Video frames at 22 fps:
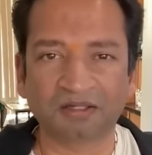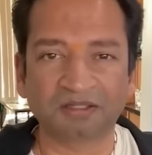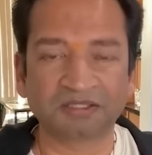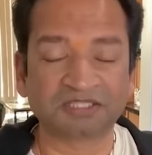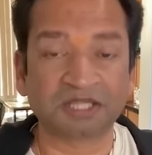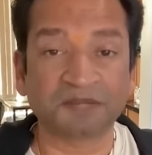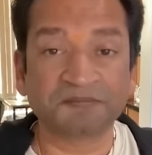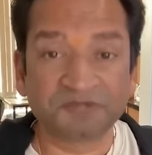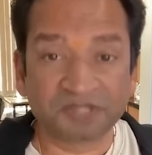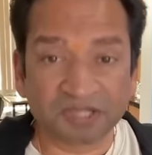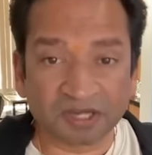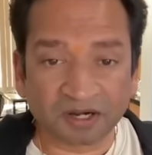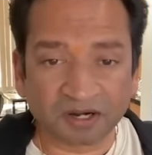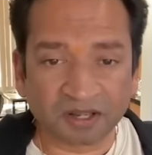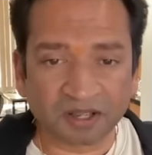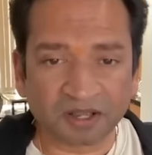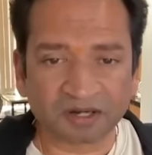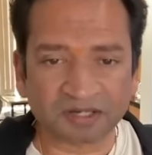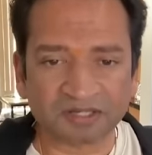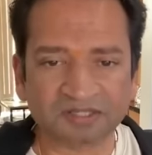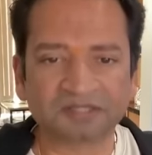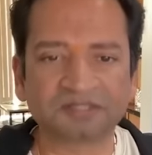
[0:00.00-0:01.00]

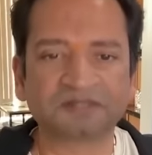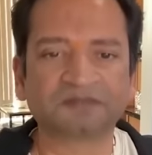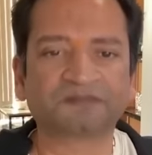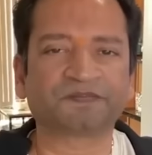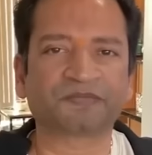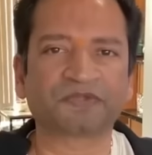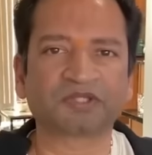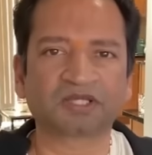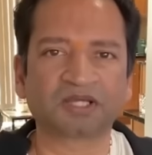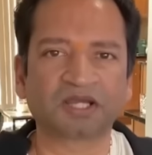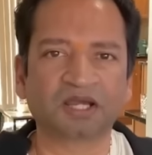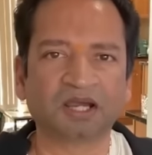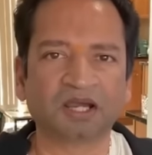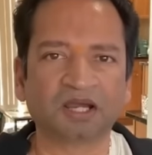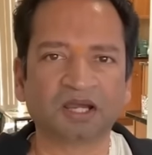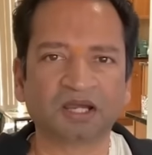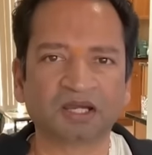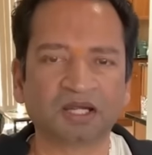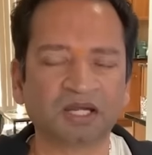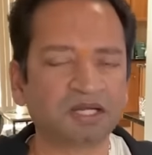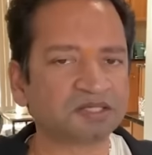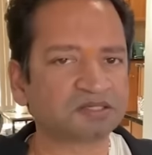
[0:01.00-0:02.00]
subsidiaries.
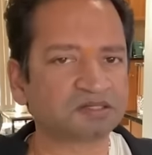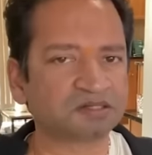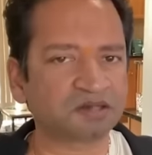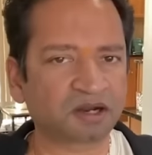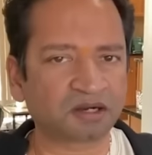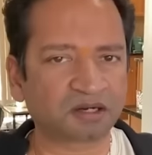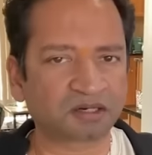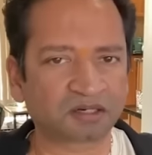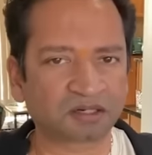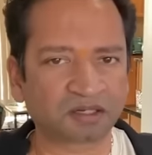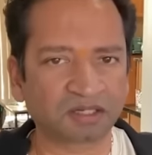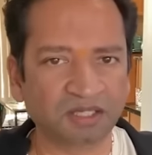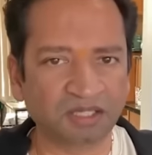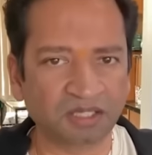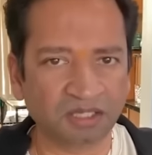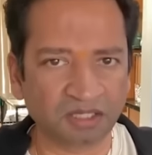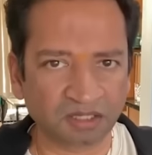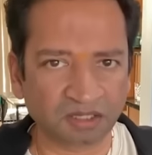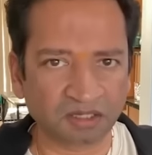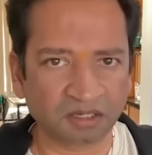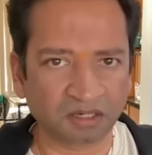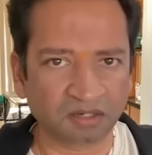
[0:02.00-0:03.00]
It is not
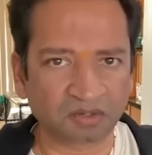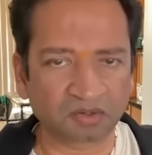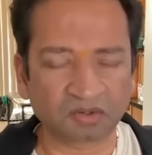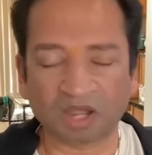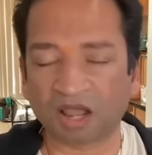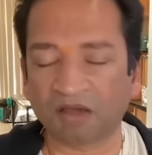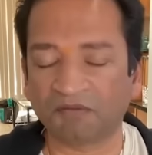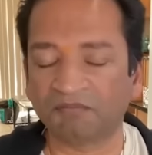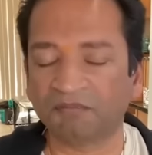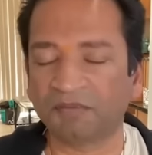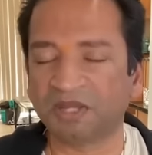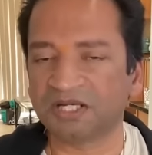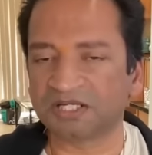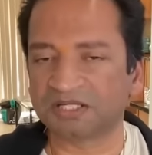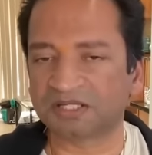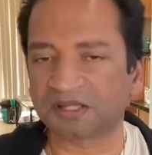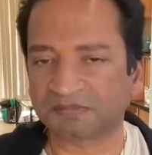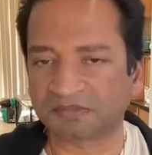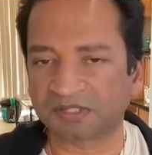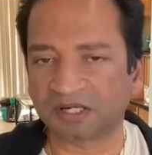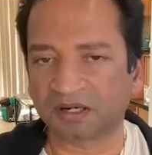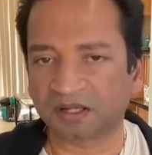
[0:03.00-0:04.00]
illegal to have many
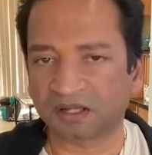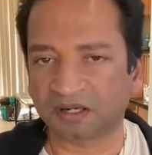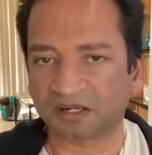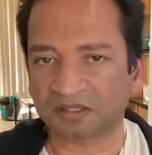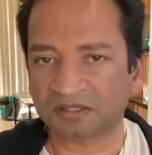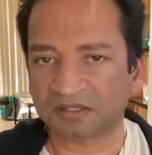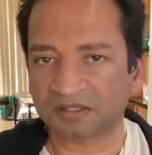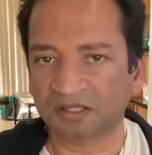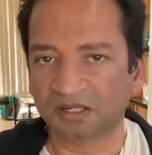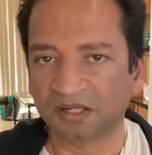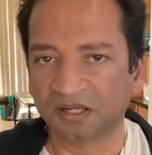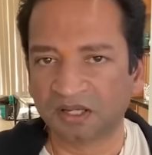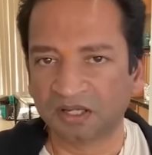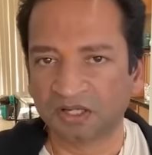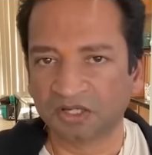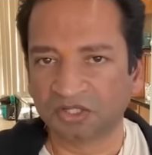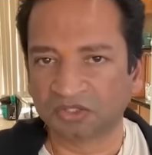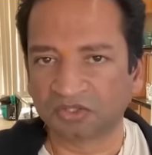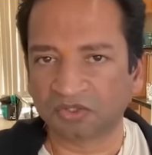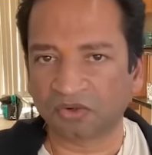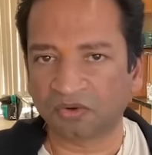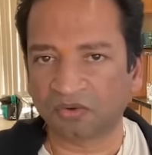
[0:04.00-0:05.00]
subsidiaries.
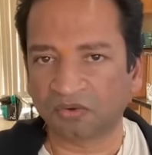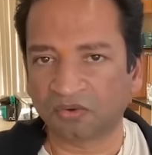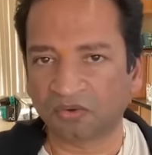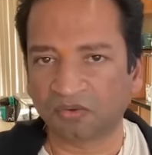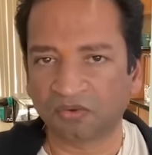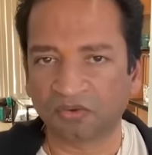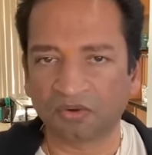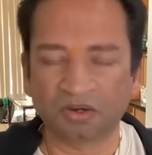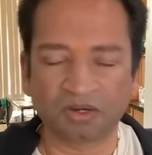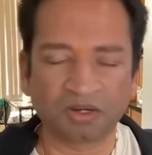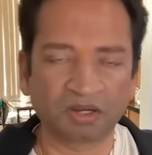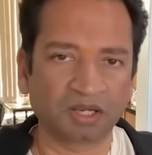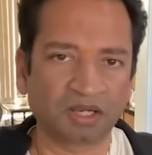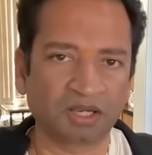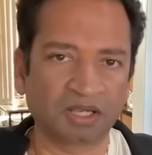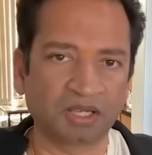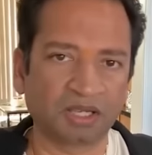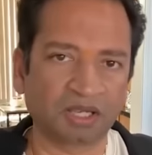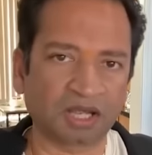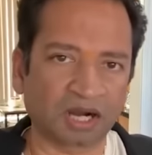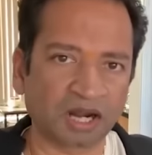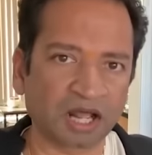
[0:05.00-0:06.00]
So
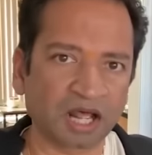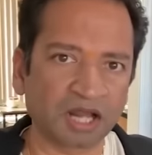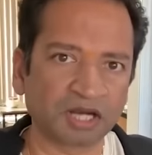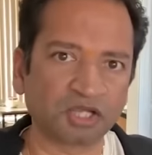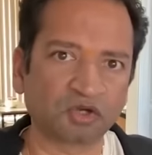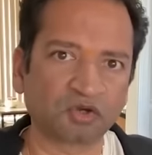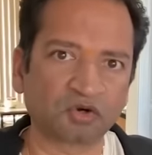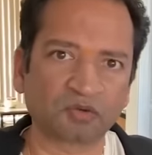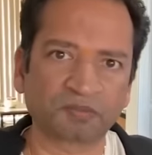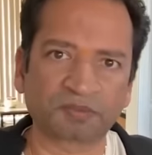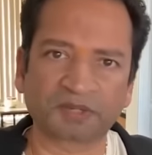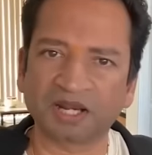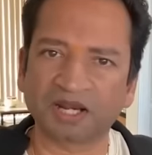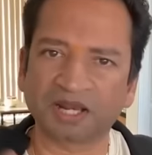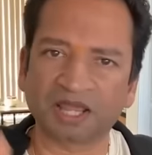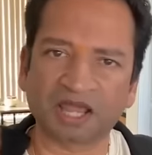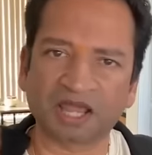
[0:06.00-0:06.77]
a Adani group can